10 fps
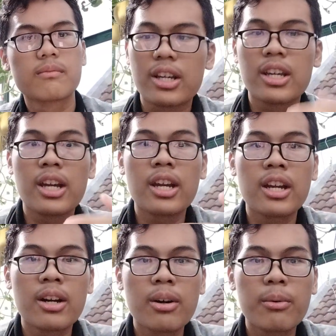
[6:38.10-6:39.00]

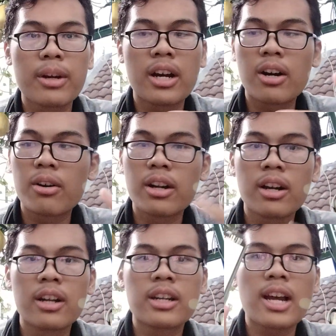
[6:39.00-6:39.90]
Here we are on
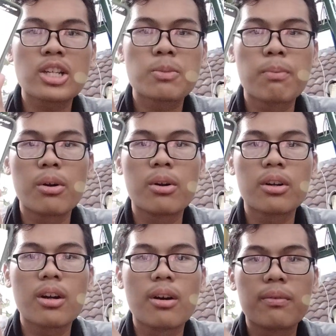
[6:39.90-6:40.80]
the dashboard
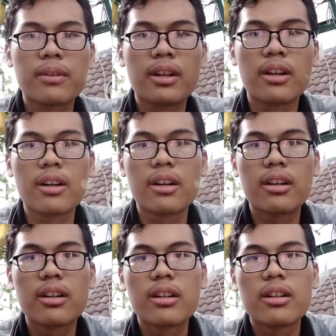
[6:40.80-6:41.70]
of the,
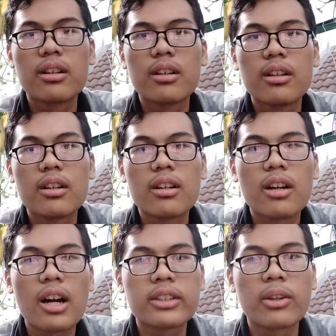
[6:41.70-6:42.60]

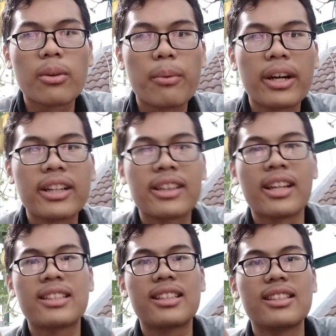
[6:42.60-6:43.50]
I don't know why it
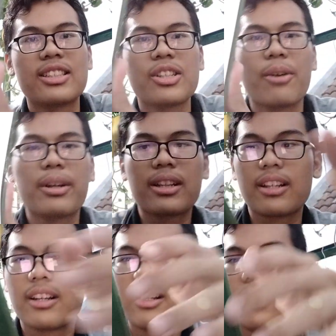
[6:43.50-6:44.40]
doesn't show it,
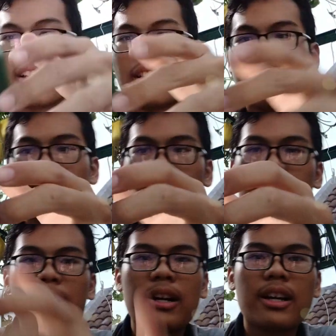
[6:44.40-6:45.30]

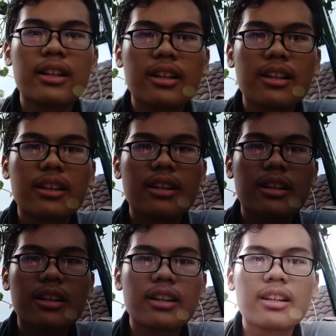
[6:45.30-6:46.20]
but
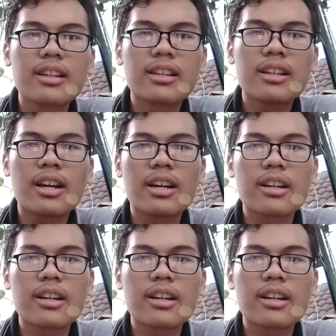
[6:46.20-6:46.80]
yeah.